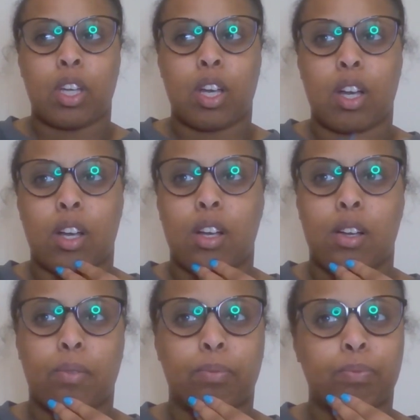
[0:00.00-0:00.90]

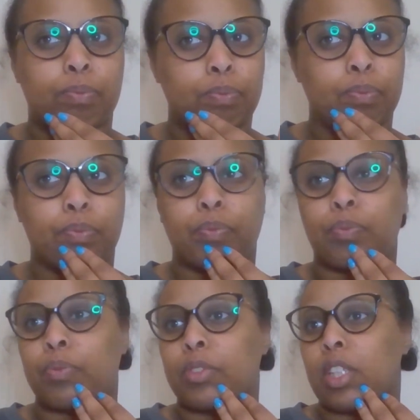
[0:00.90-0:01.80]

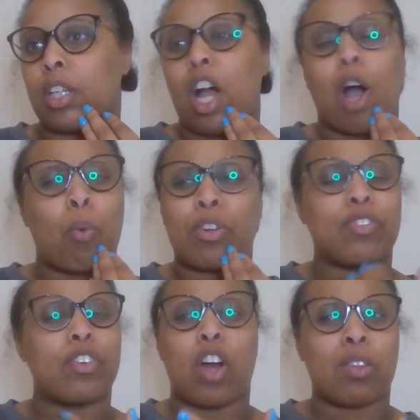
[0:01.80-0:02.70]
I wonder if
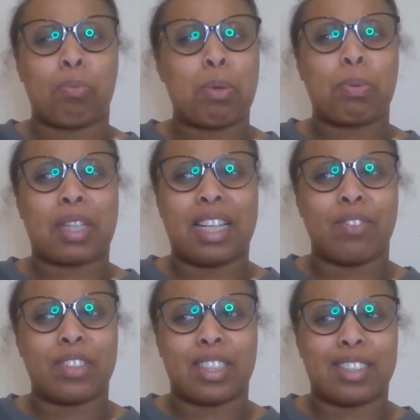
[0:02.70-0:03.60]
there are other people that live
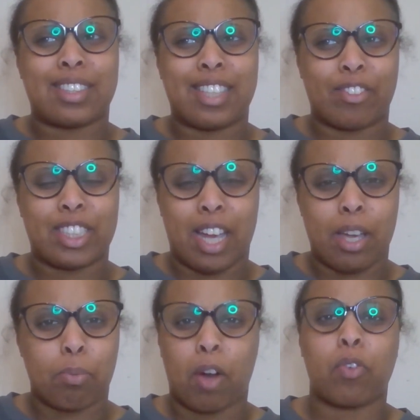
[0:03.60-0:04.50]
in the Sarate
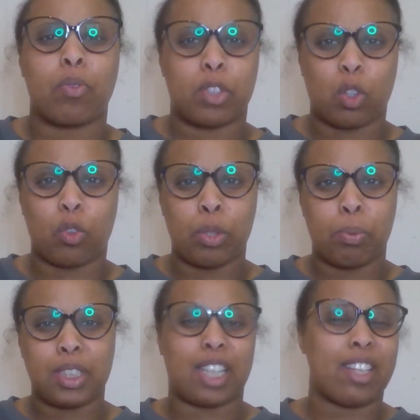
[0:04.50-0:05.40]
apart from the Soul
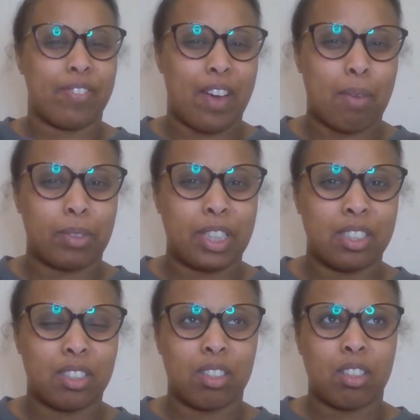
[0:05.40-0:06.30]
Reapers, like their
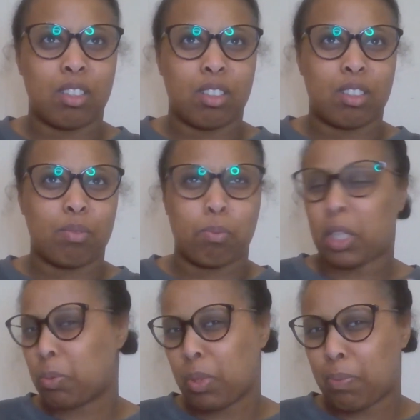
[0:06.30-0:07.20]
families
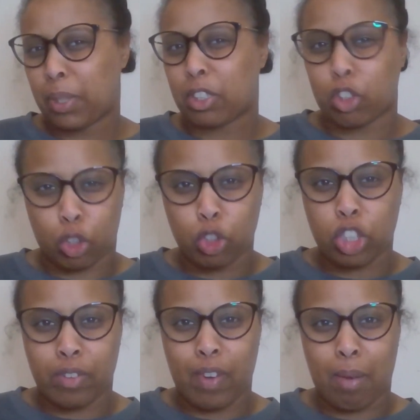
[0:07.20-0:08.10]
must be, because the
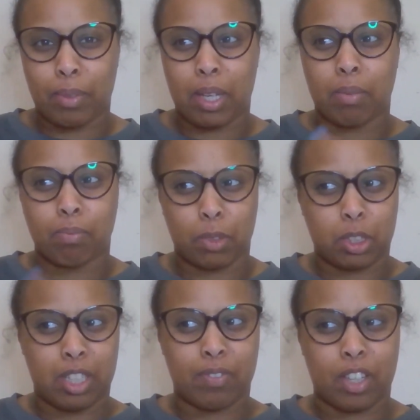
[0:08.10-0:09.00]
Kuchiki family must
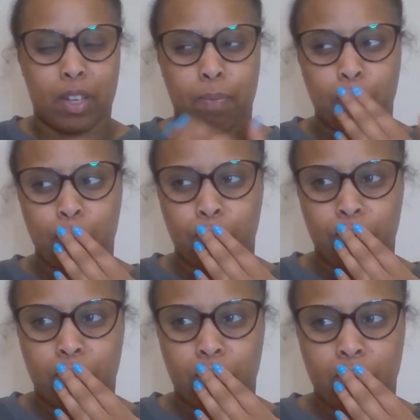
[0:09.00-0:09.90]
live there.
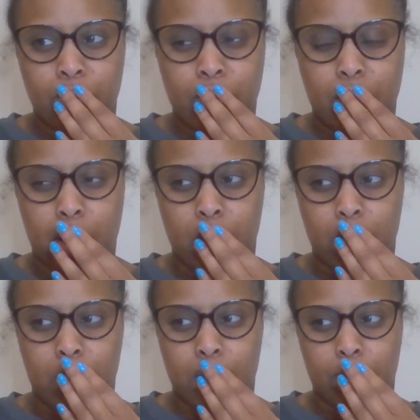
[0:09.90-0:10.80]

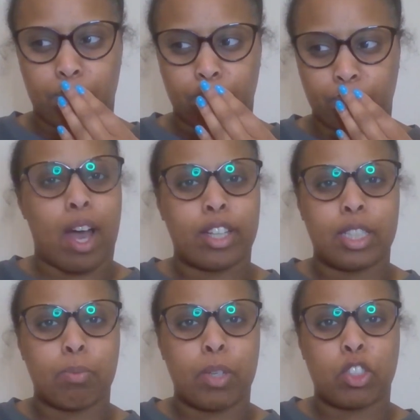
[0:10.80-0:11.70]
I
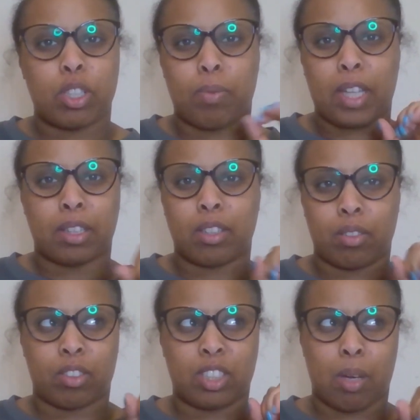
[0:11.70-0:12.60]
did mention about
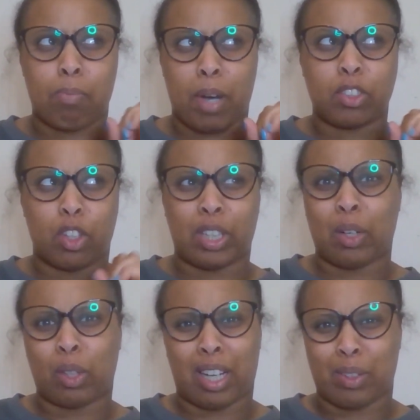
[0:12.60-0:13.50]
the Sanbakuto that
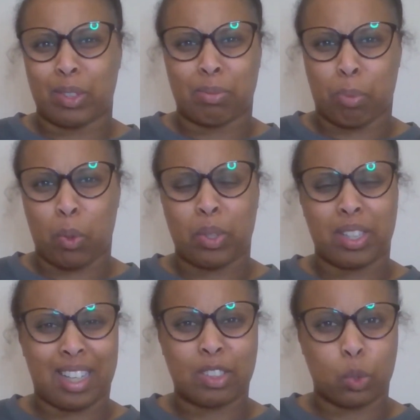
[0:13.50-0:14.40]
looked like it was broken,
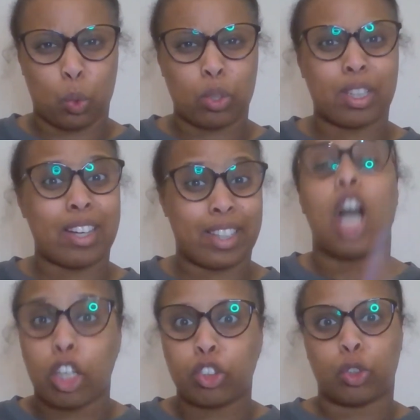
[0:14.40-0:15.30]
that sword that
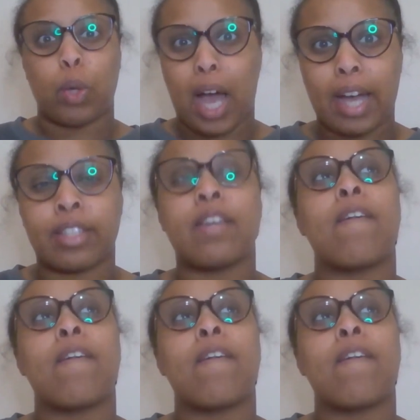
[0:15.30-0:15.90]
Ganju had.